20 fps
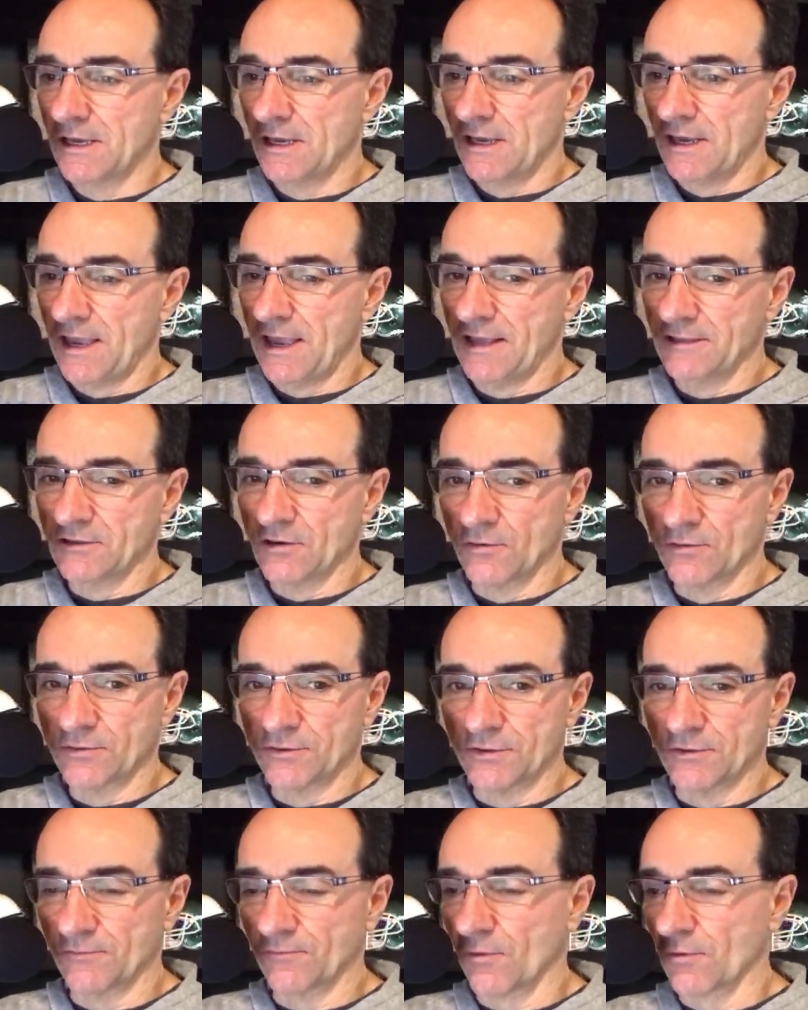and going through
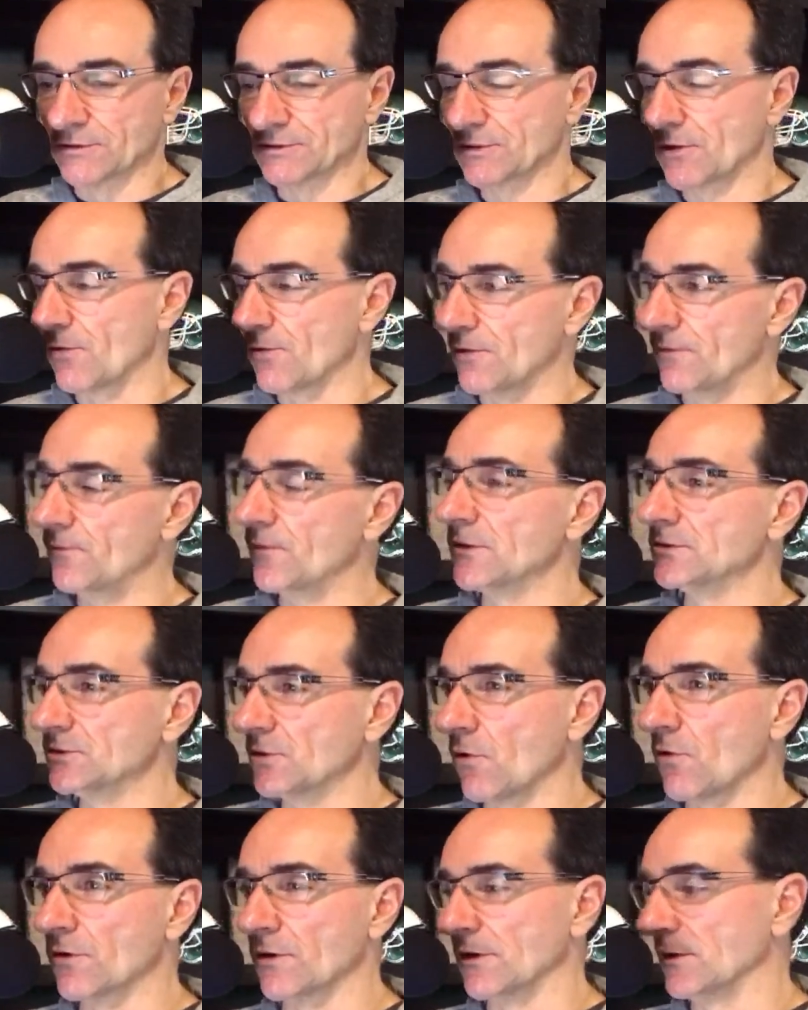the first
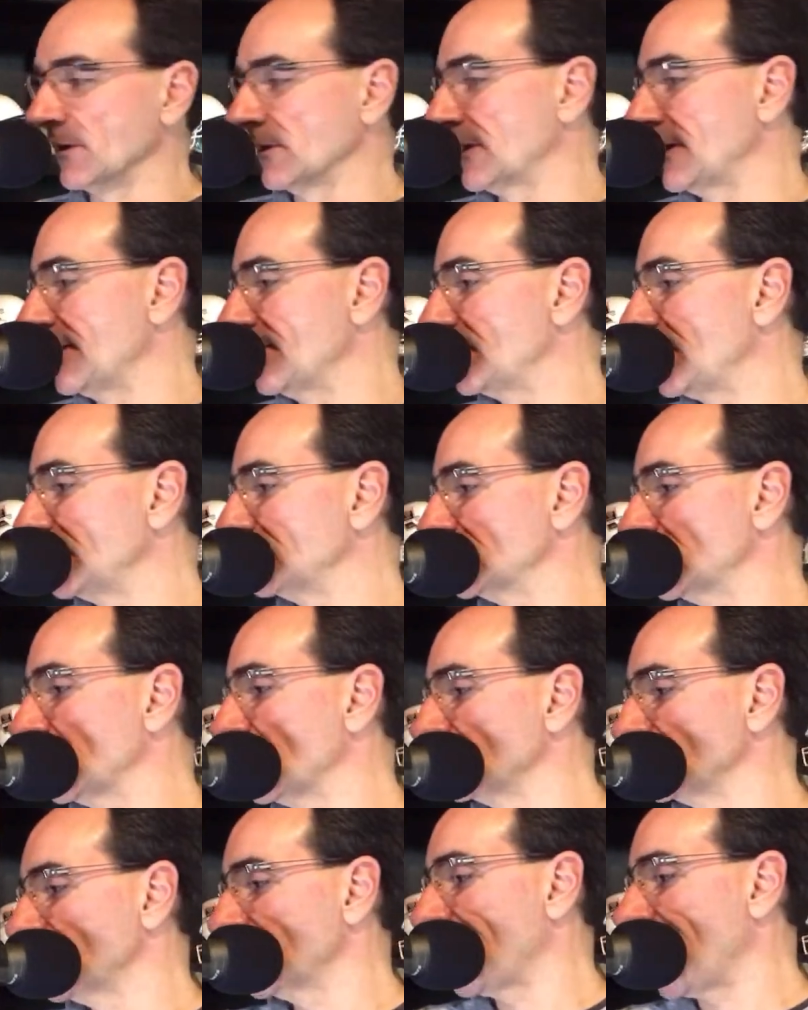quarter and looking at things
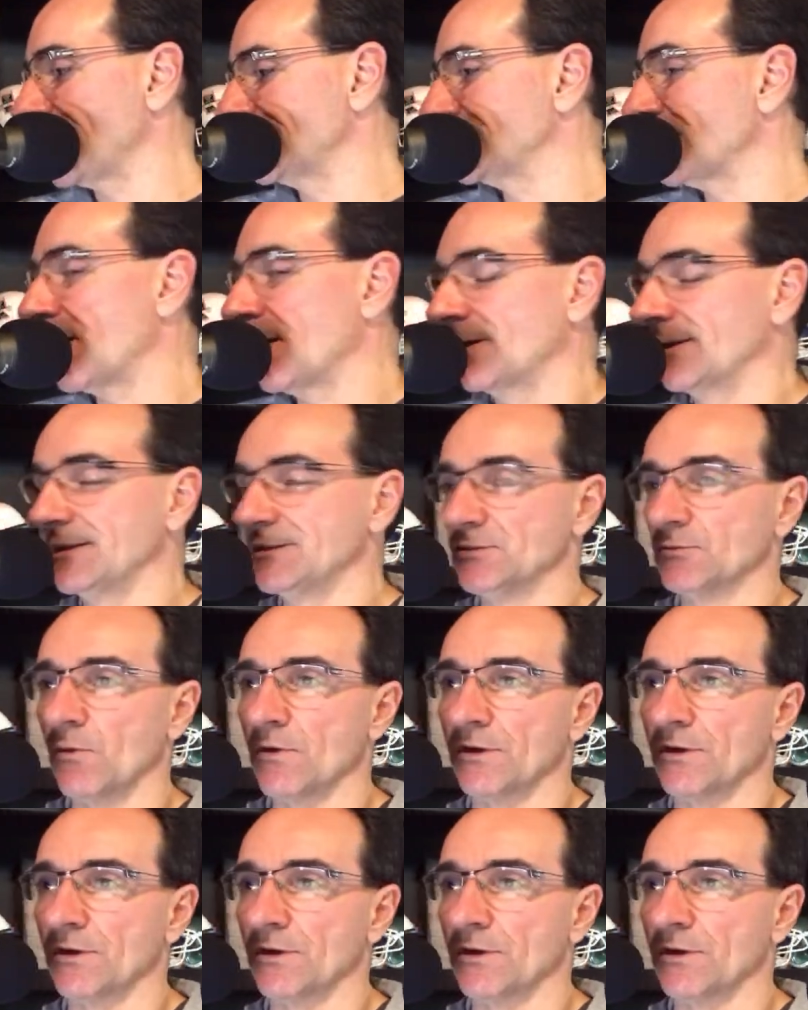closely. I saw at least one